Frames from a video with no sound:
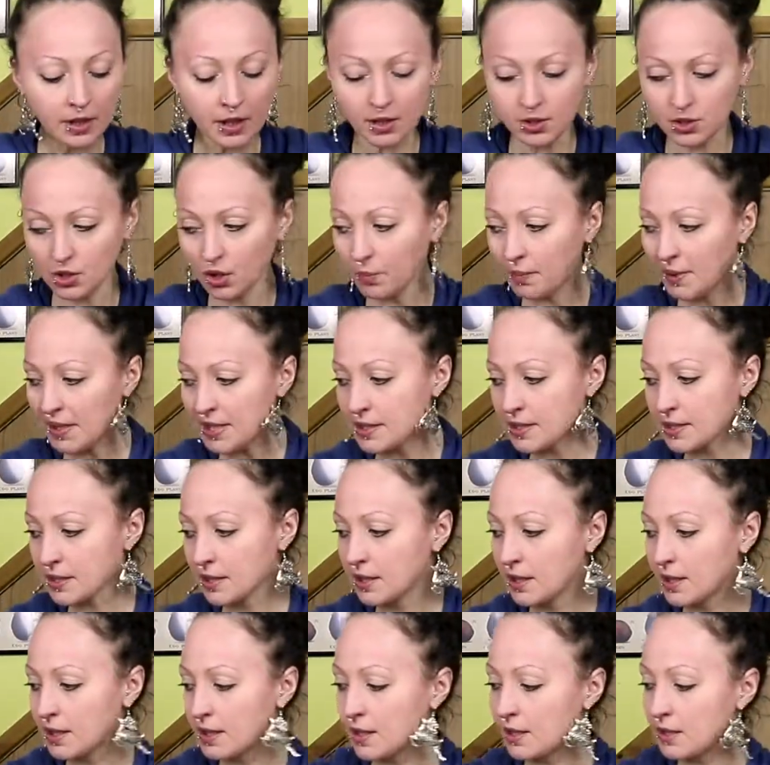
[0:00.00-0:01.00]
So
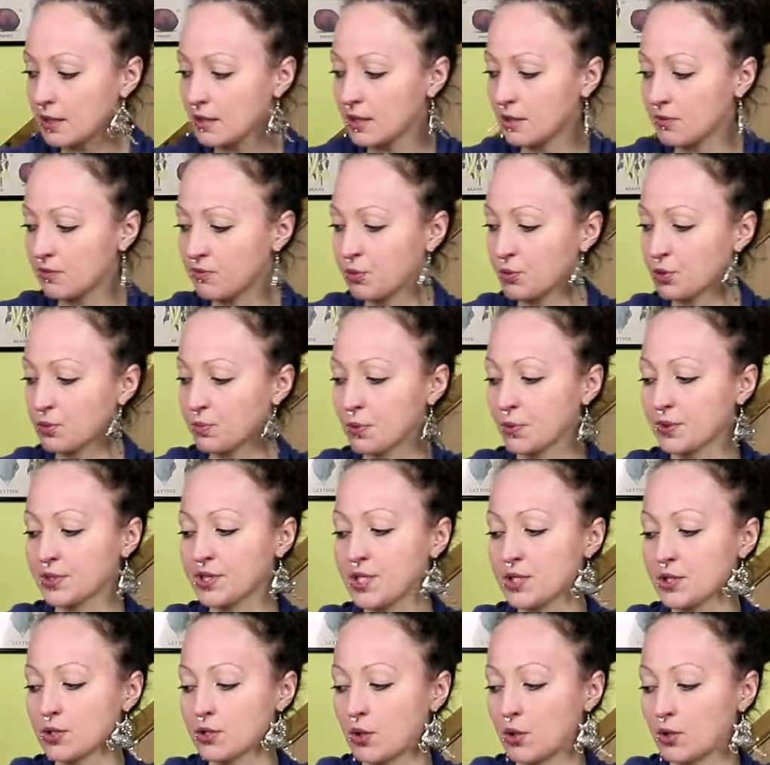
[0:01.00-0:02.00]
basically, in the food
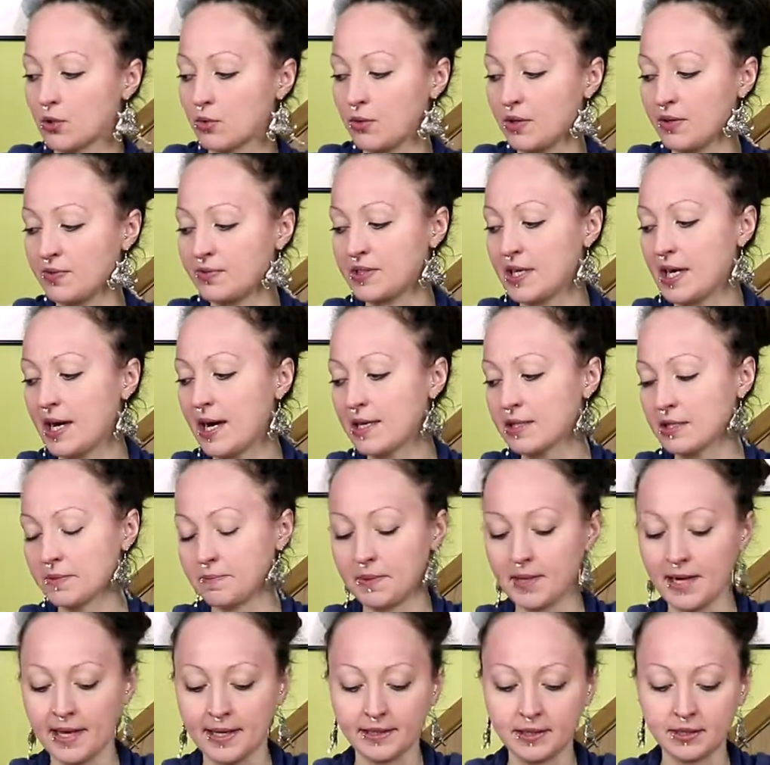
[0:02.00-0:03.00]
processor with the
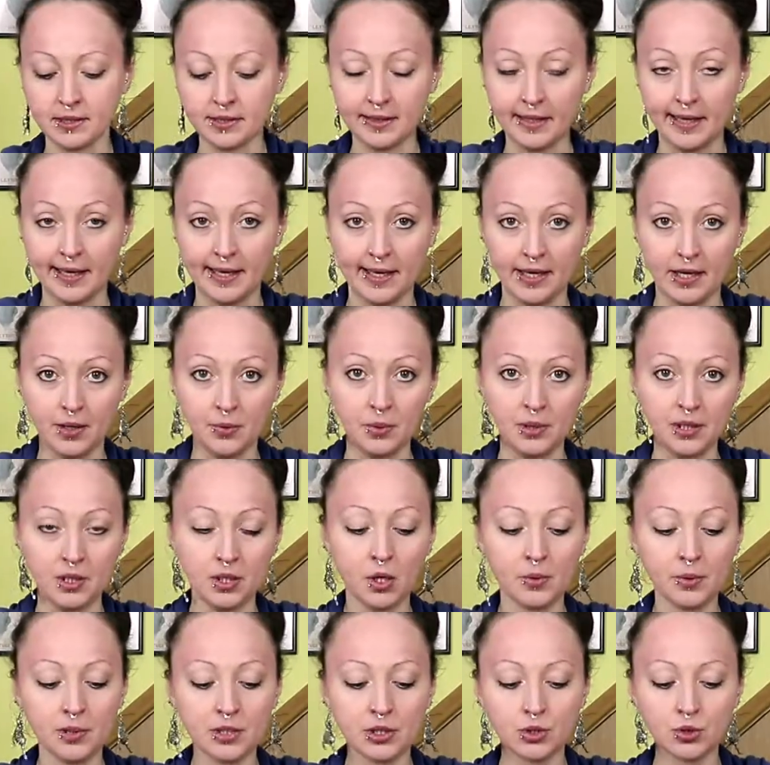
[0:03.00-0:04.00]
S-blade, we're
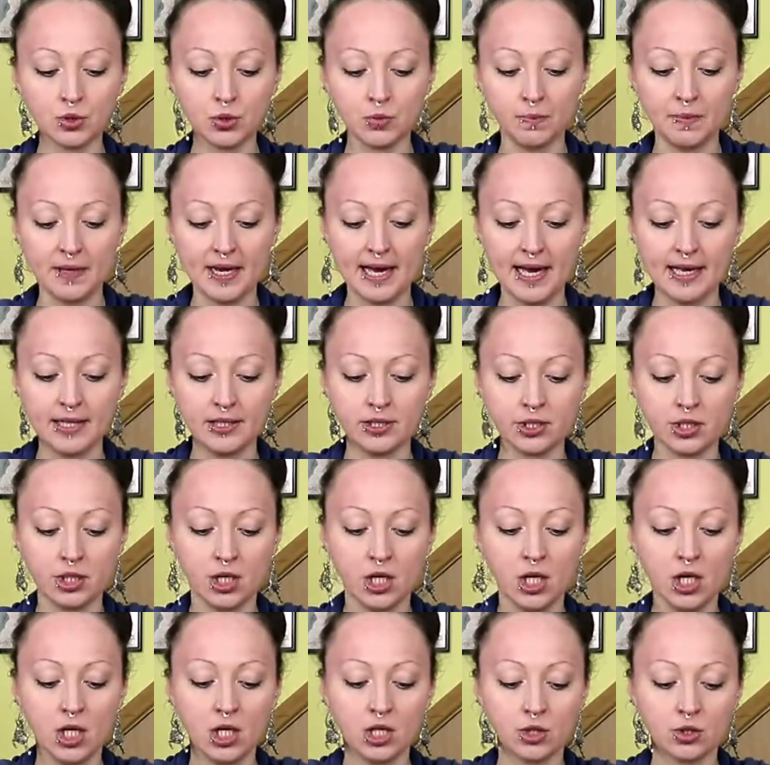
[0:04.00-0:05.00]
going to blend
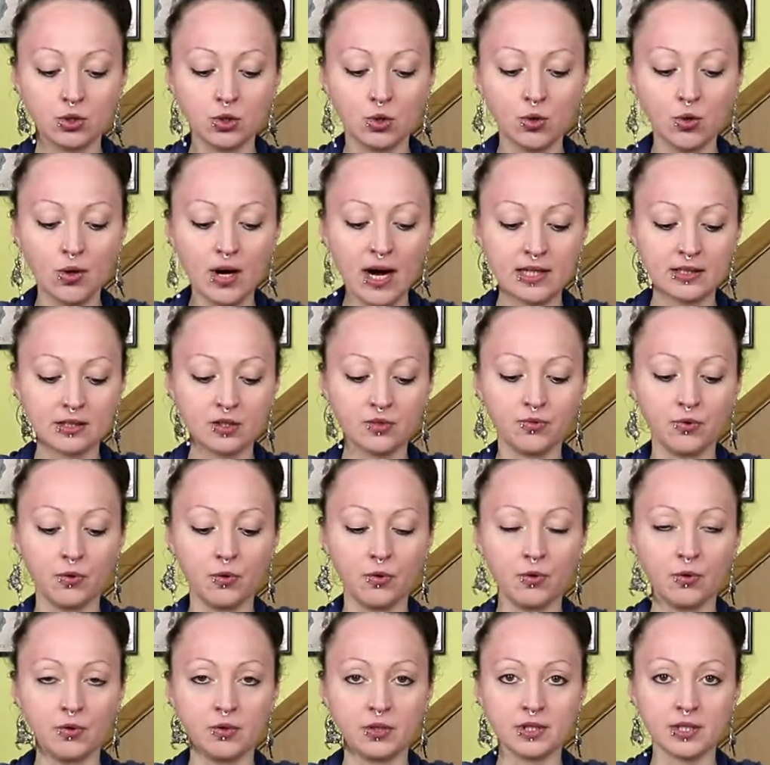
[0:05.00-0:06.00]
2
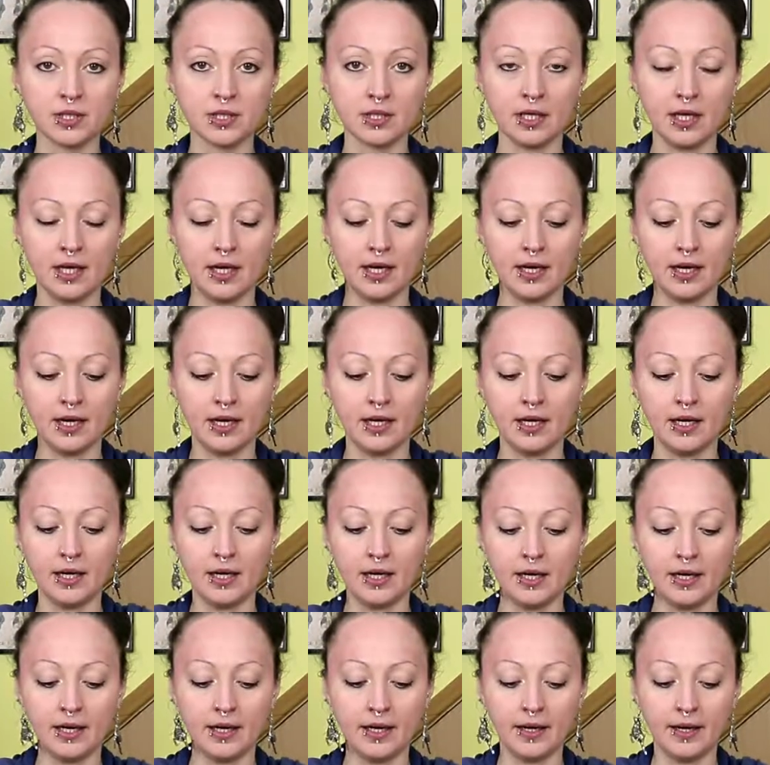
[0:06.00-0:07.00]
handfuls
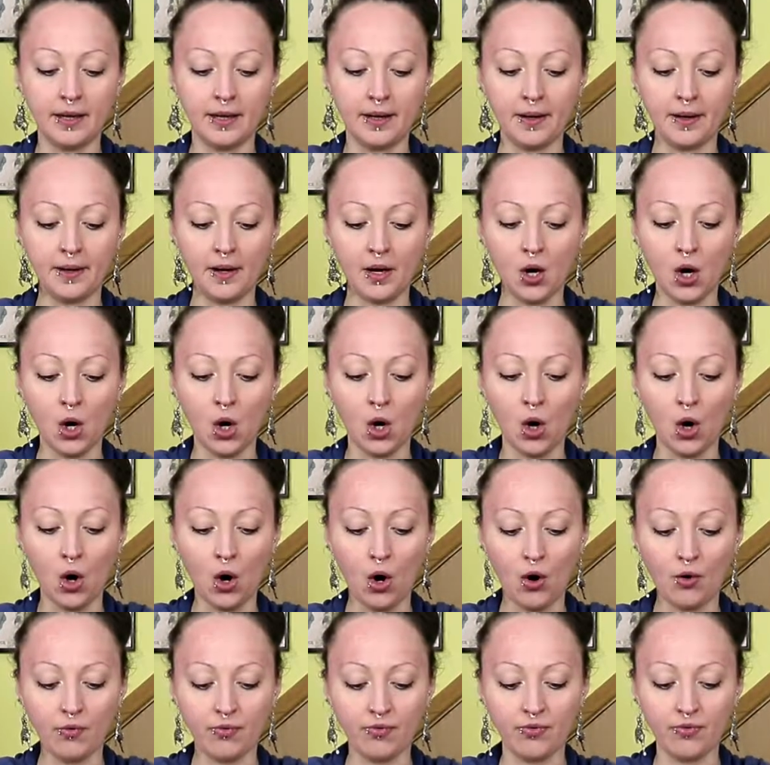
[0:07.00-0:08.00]

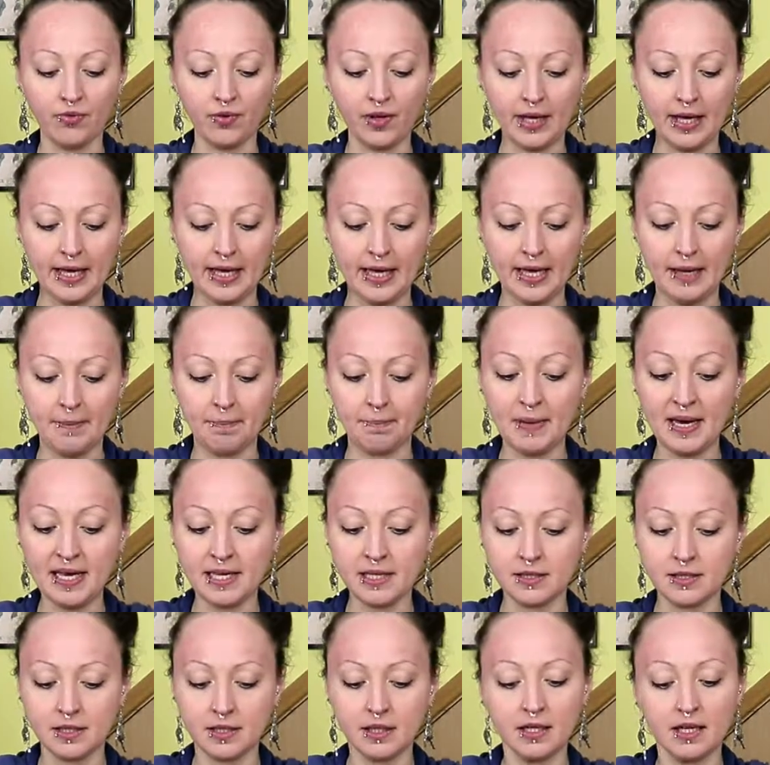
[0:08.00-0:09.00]
of
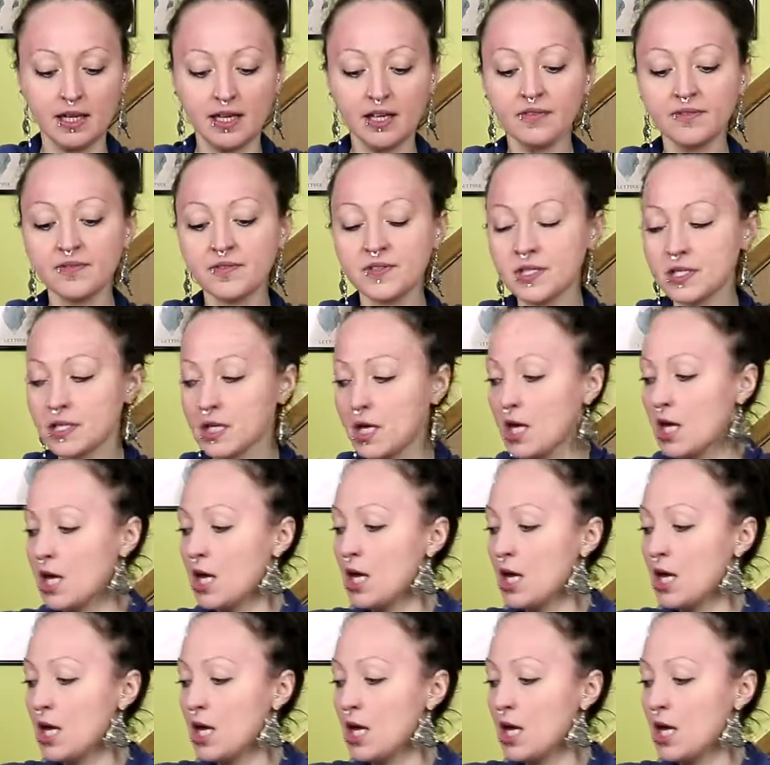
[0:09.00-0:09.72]
basil leaves.